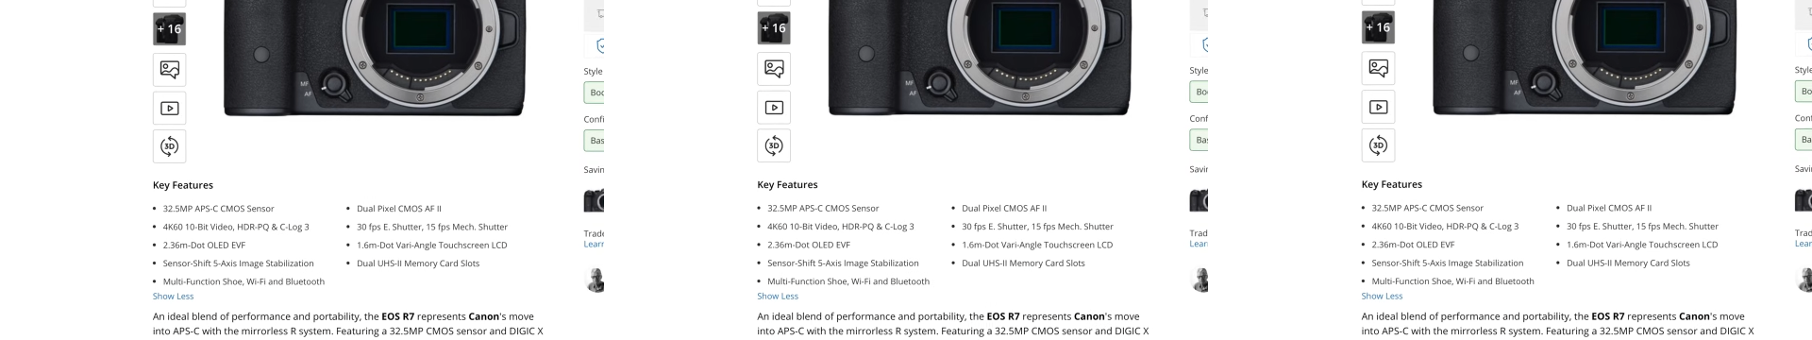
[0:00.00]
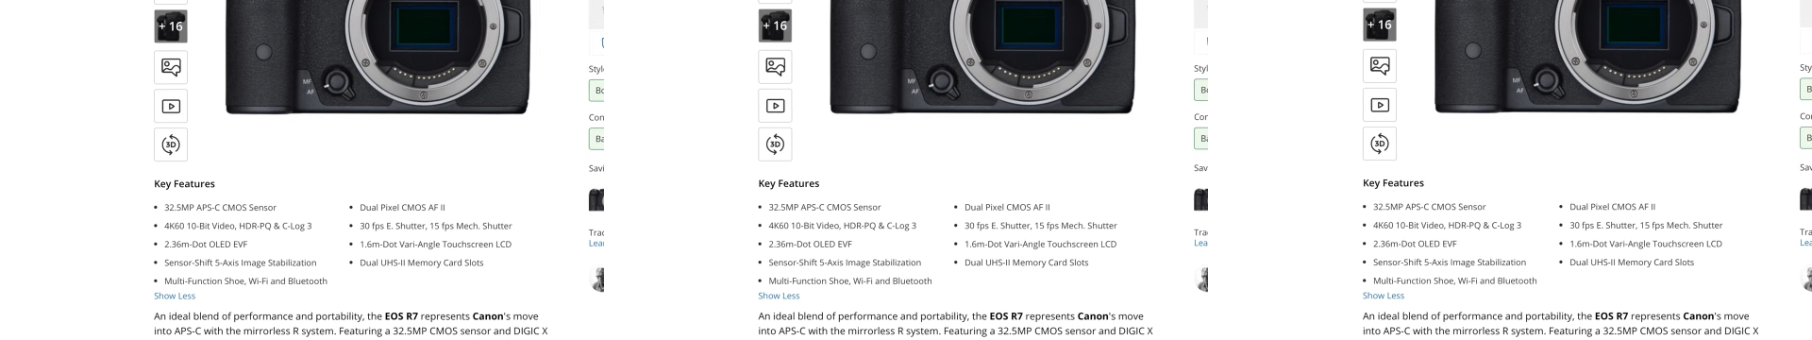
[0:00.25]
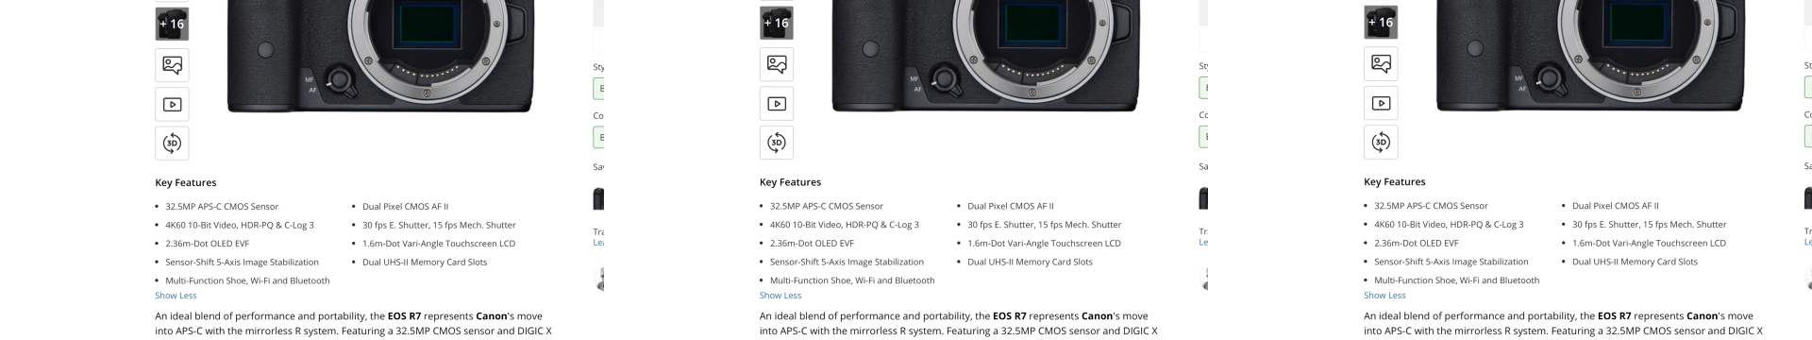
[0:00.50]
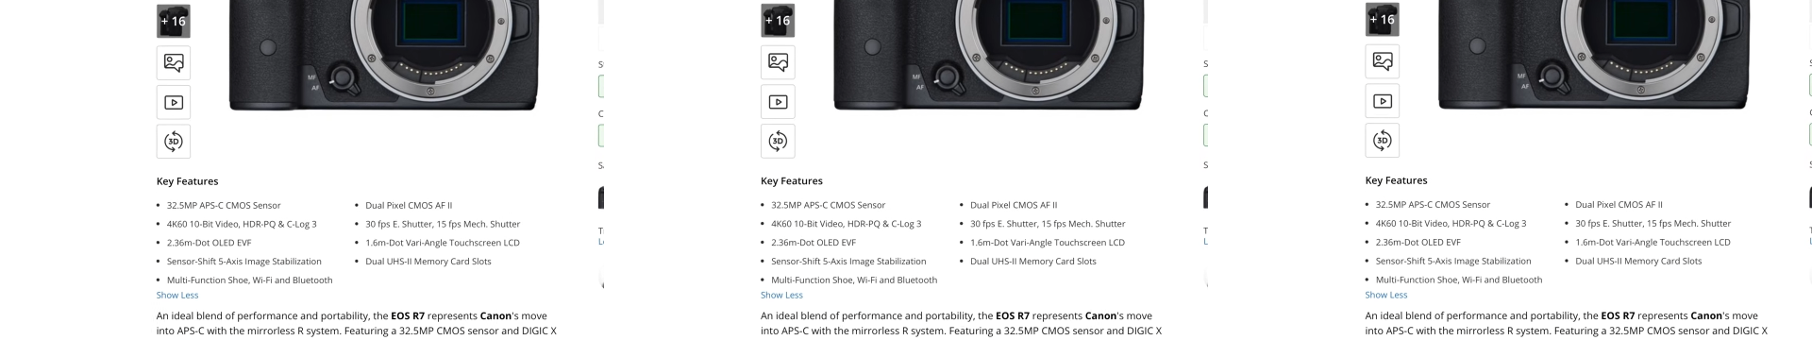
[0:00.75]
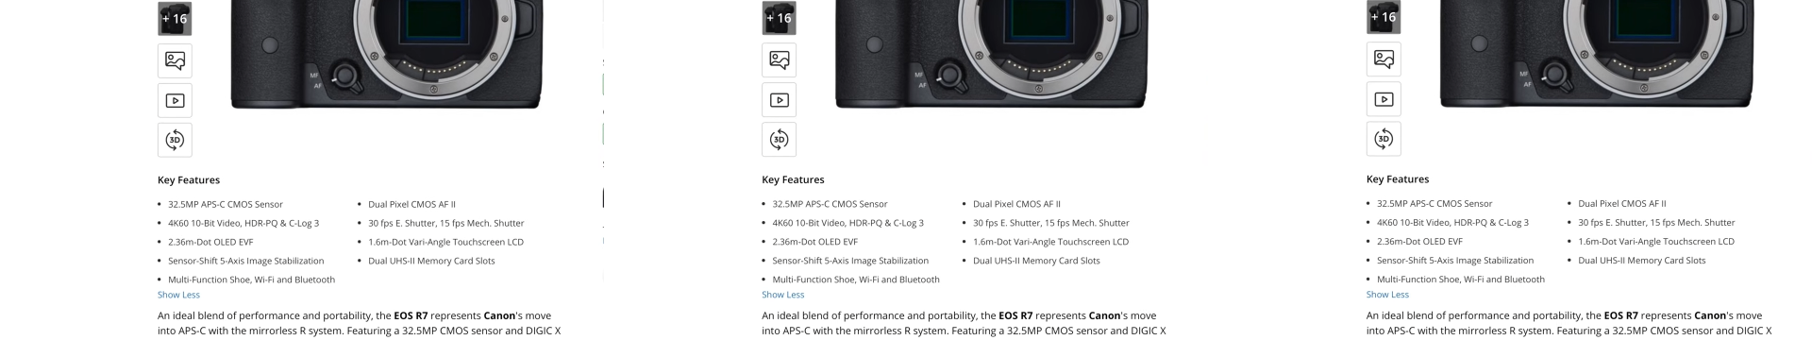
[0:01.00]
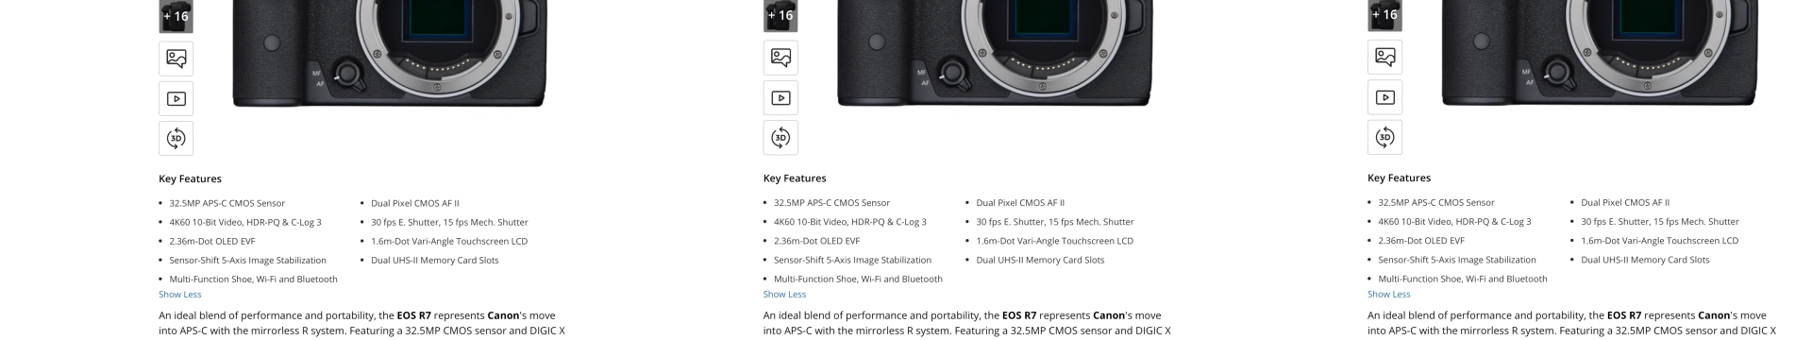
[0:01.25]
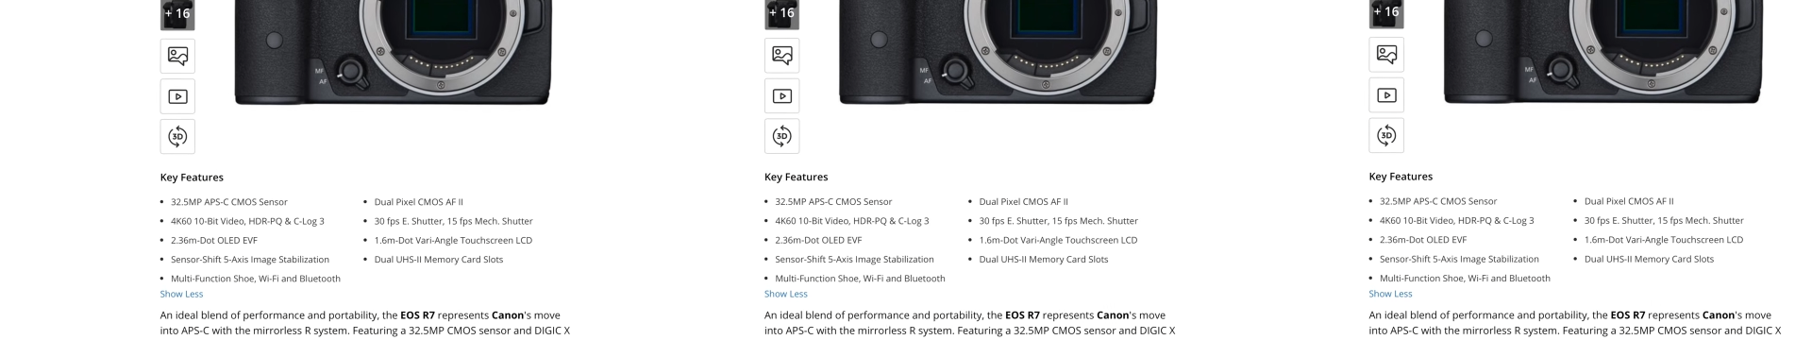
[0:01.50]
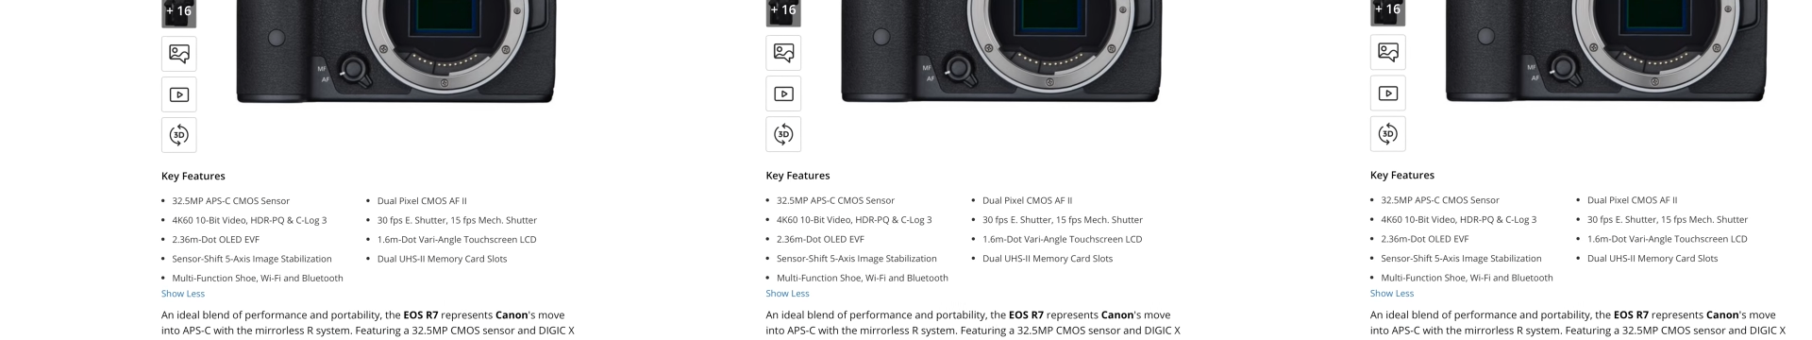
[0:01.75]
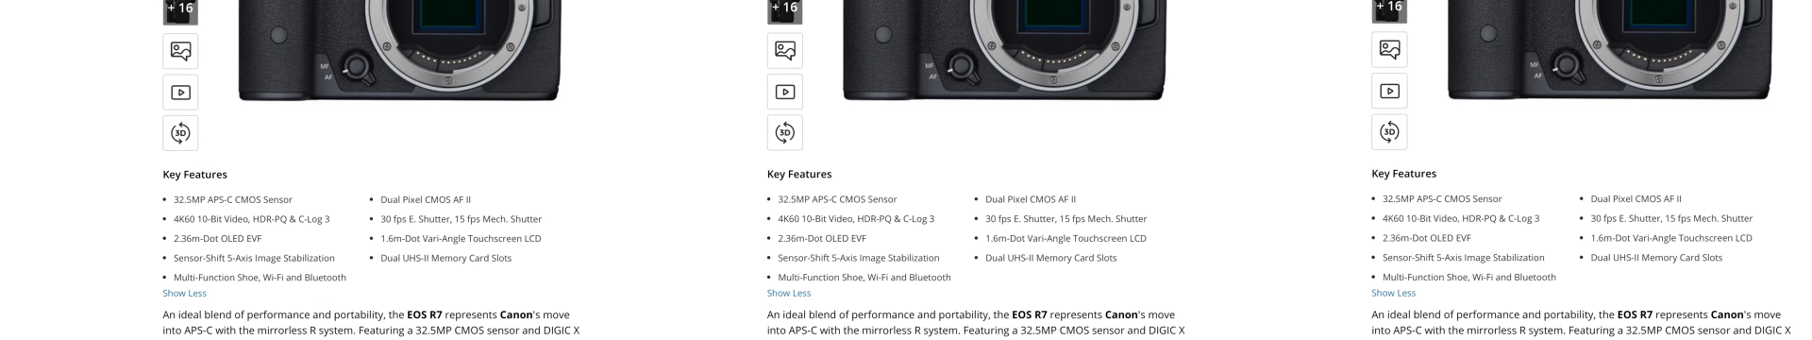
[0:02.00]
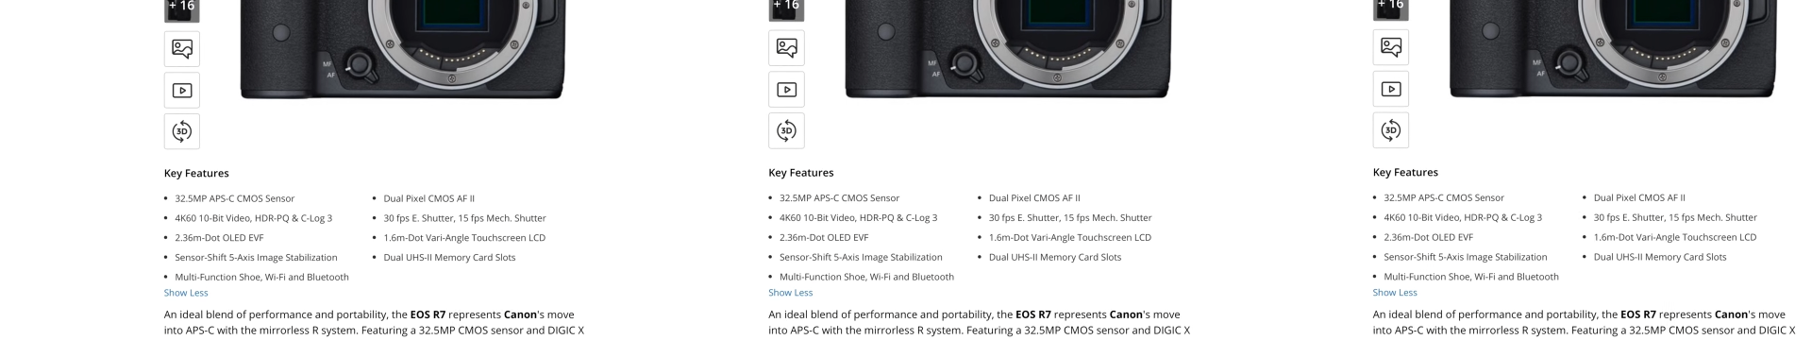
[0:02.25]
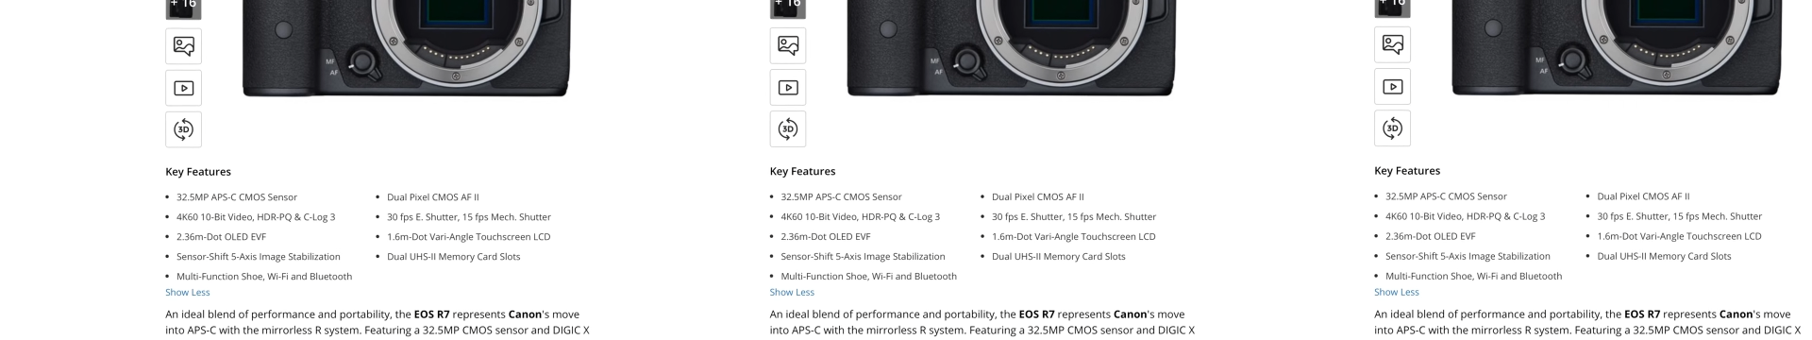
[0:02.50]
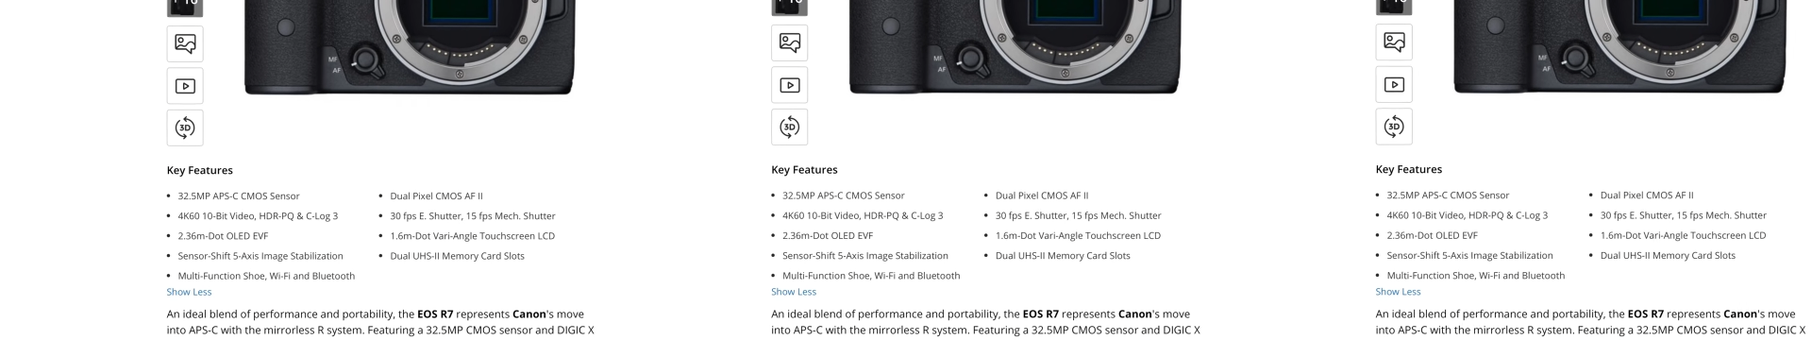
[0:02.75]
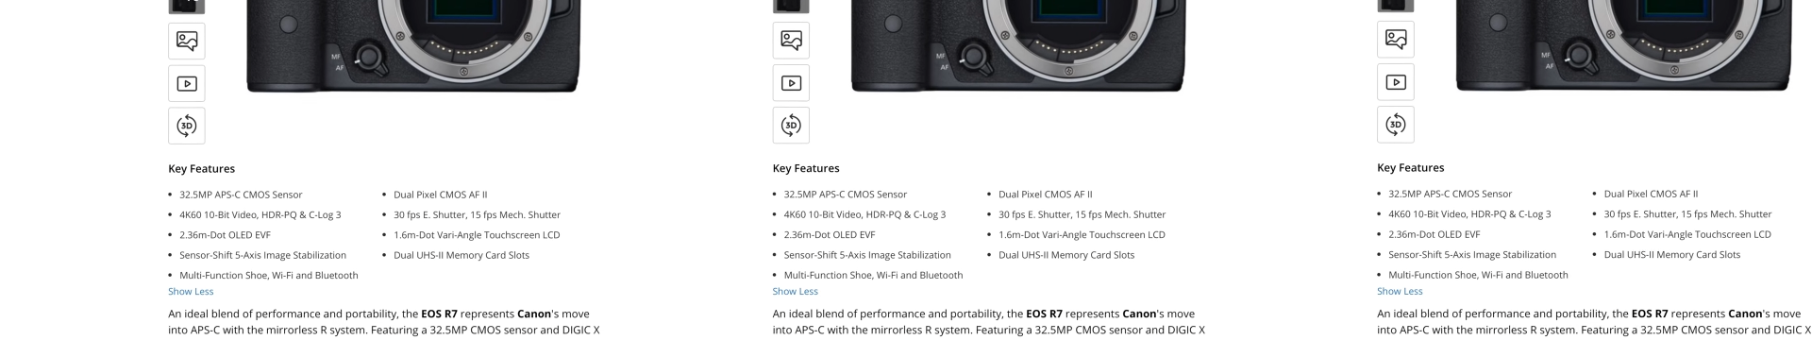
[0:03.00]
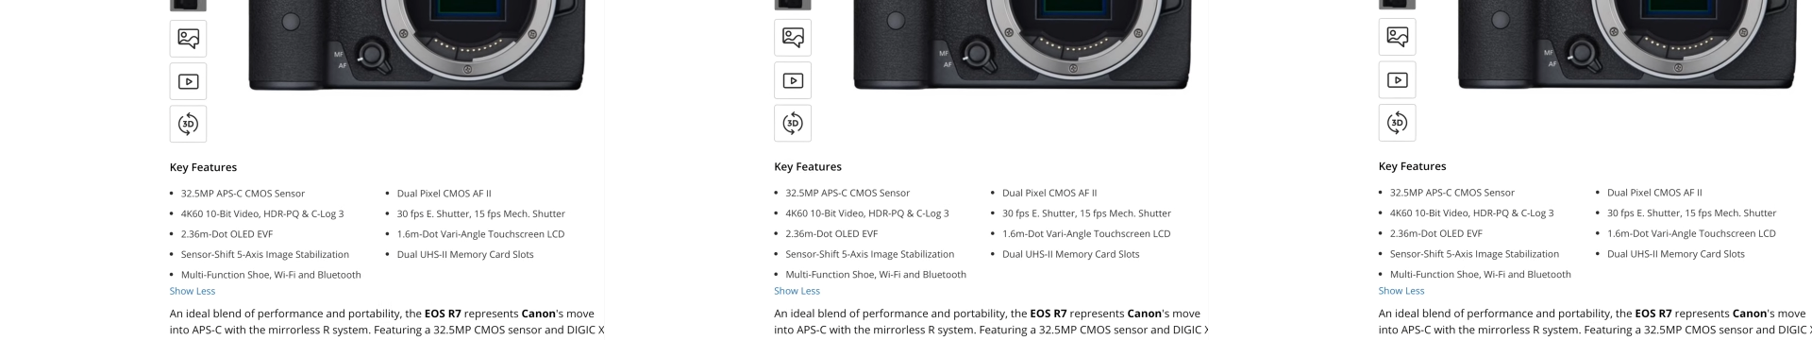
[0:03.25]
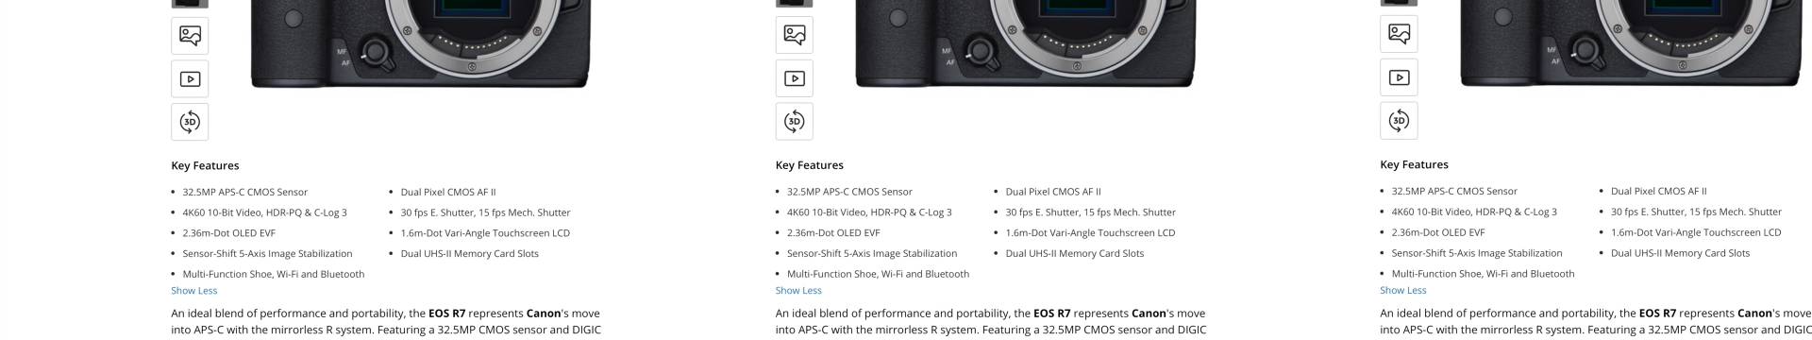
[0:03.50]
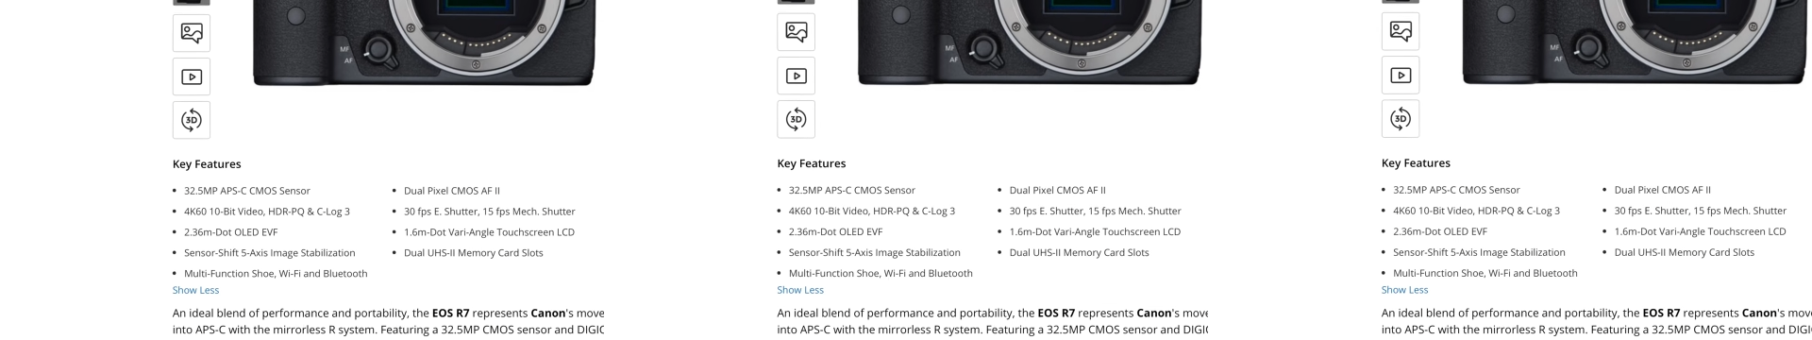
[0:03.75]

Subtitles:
Nobody's mouth can be seen.